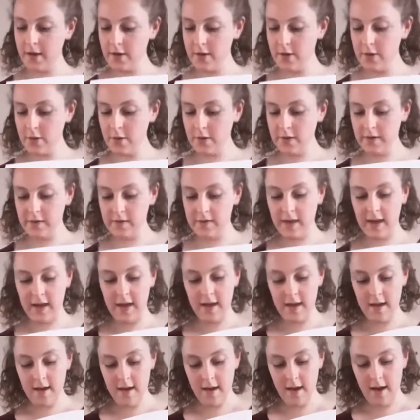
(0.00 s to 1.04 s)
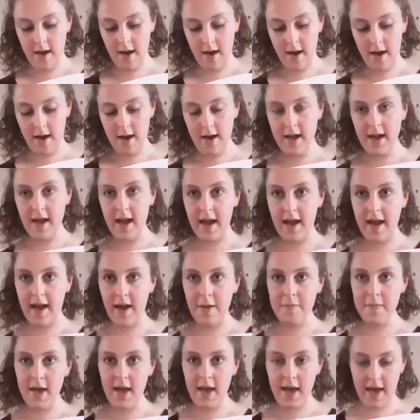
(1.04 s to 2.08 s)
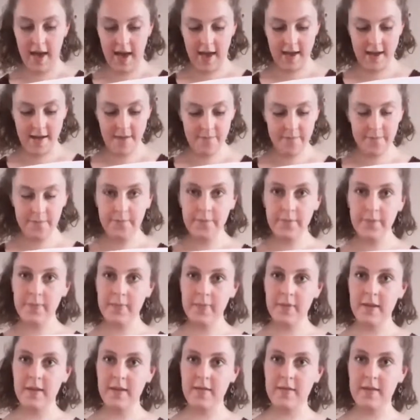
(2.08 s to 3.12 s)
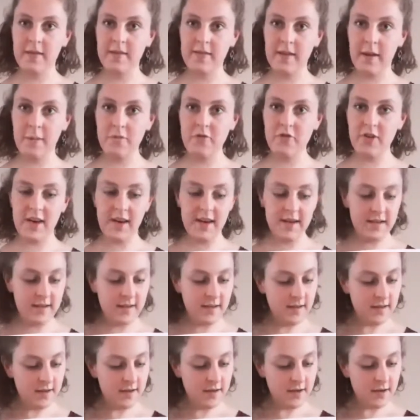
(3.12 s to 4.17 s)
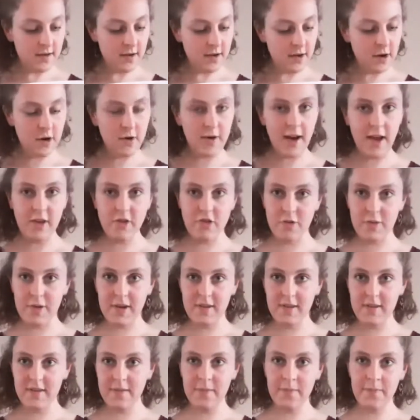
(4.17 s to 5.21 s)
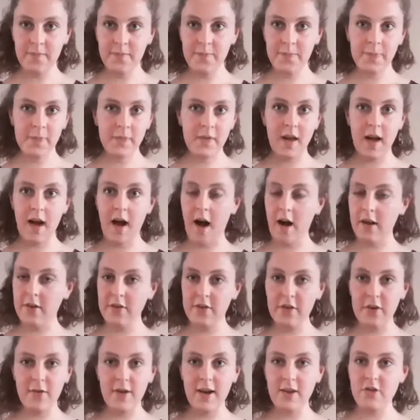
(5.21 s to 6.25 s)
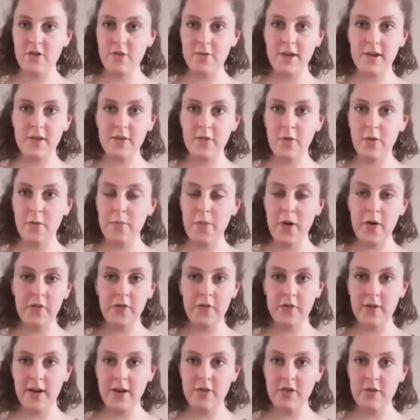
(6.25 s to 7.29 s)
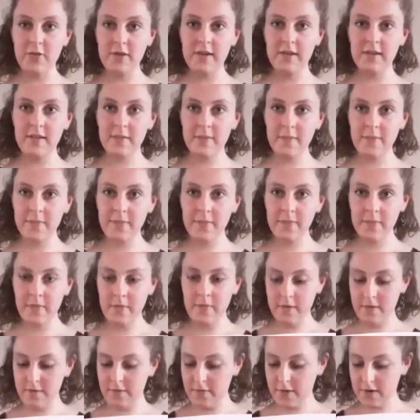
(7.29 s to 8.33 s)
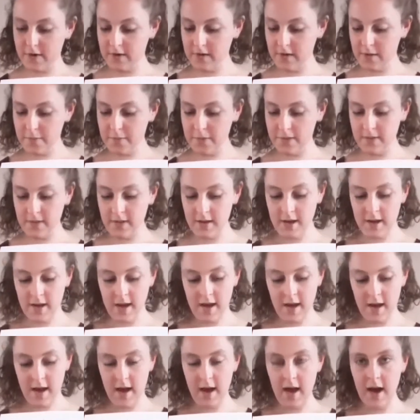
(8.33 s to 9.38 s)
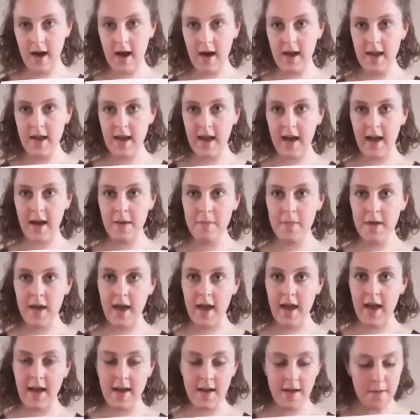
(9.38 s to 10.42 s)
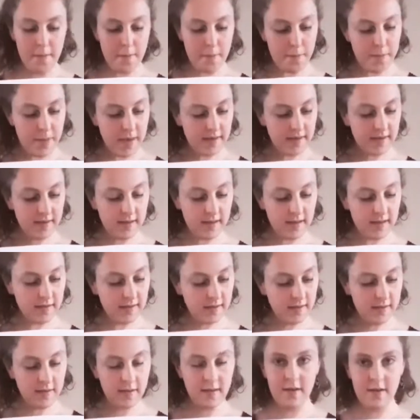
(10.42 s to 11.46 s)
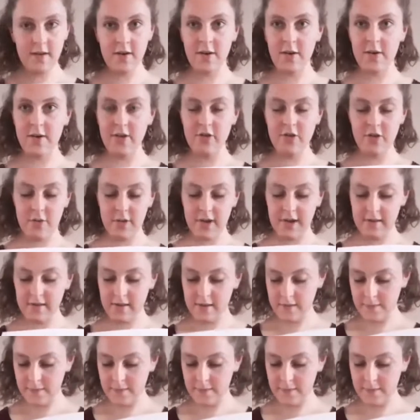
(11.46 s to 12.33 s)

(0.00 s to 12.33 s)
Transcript: You can say, I am a, the subject, graduate, undergraduate, or postgraduate. For example, I am a business graduate.